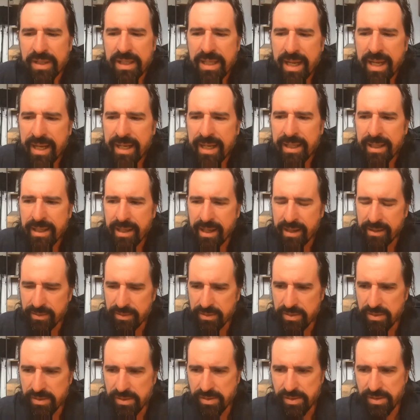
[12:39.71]
the day,
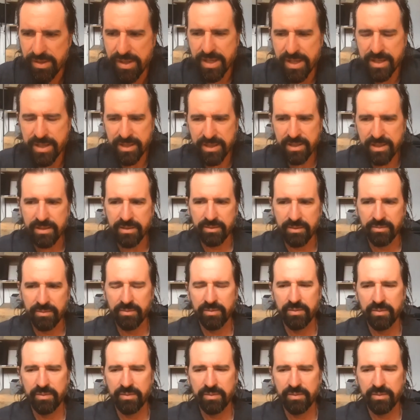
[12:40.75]
this